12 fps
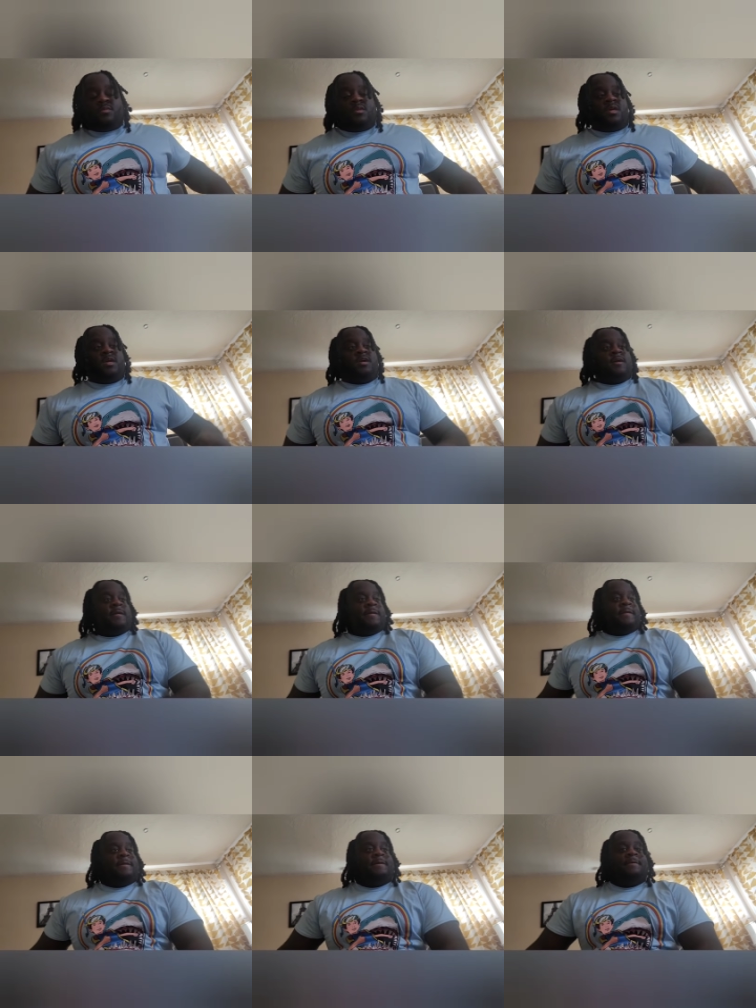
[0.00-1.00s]

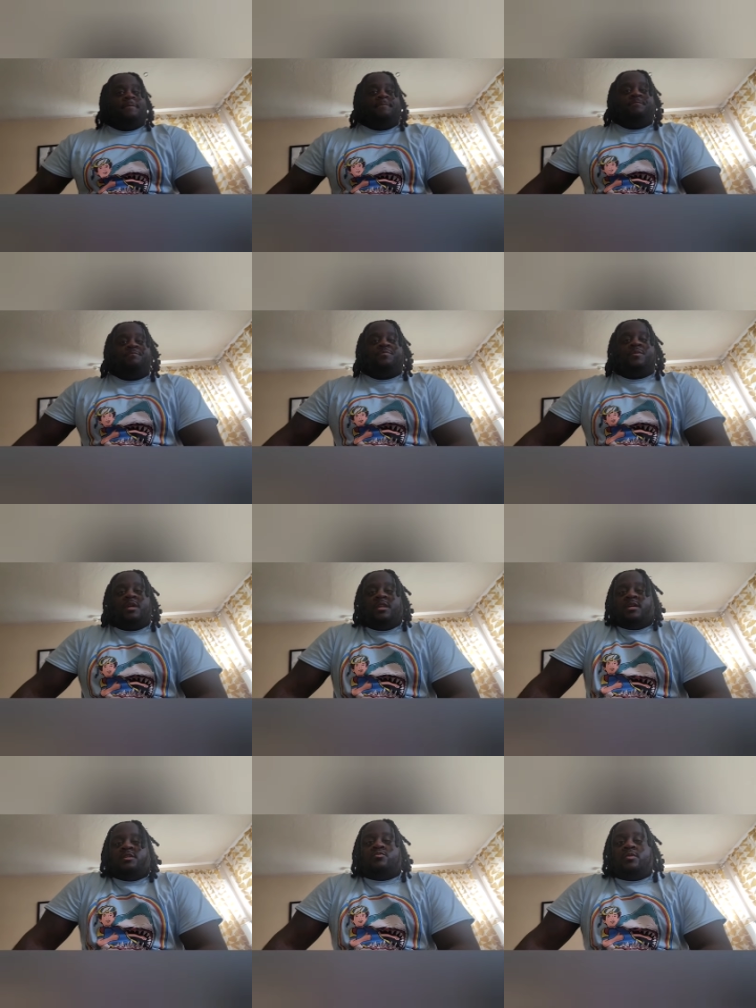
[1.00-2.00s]
And it
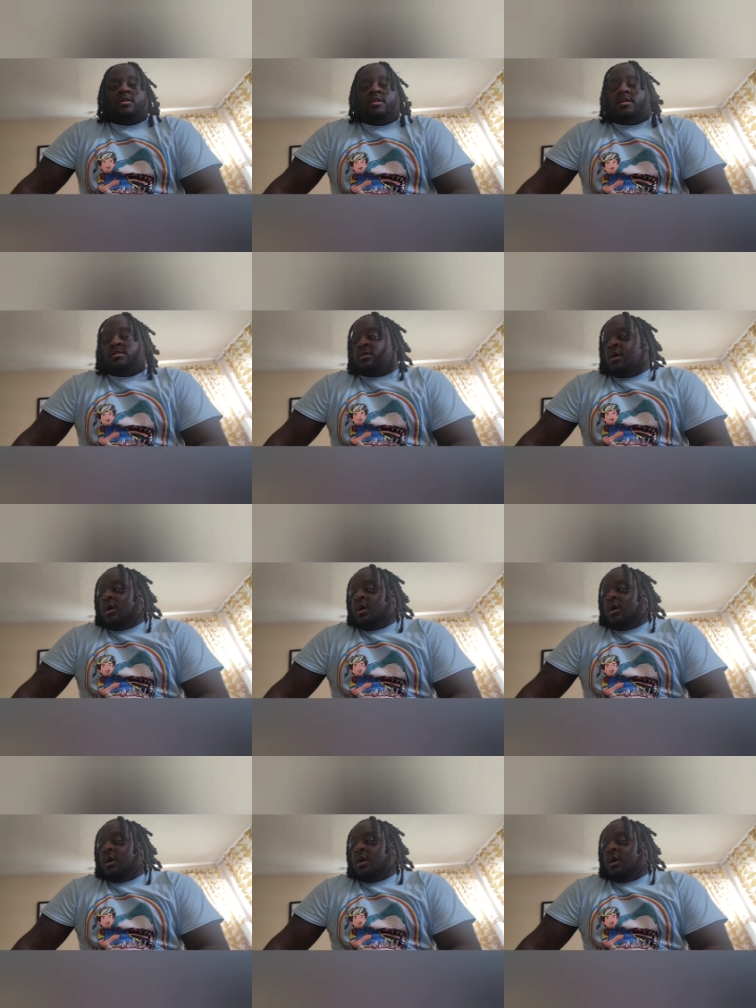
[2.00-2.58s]
is what it is.